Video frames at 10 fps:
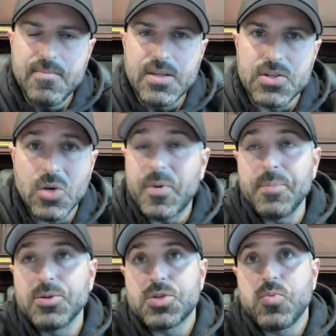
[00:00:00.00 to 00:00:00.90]
Some
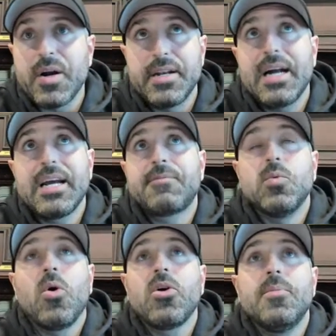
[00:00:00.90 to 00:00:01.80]
people just want to not have to
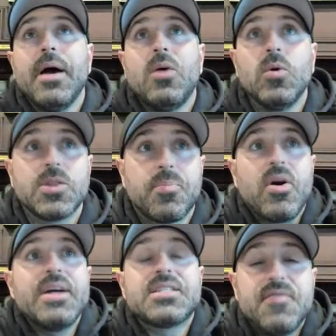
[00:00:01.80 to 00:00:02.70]
worry about what the
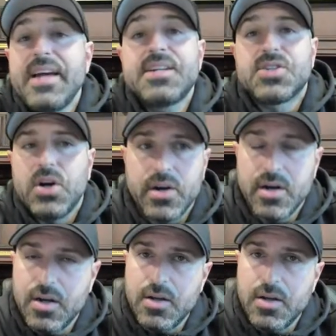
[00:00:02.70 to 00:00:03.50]
price of eggs are.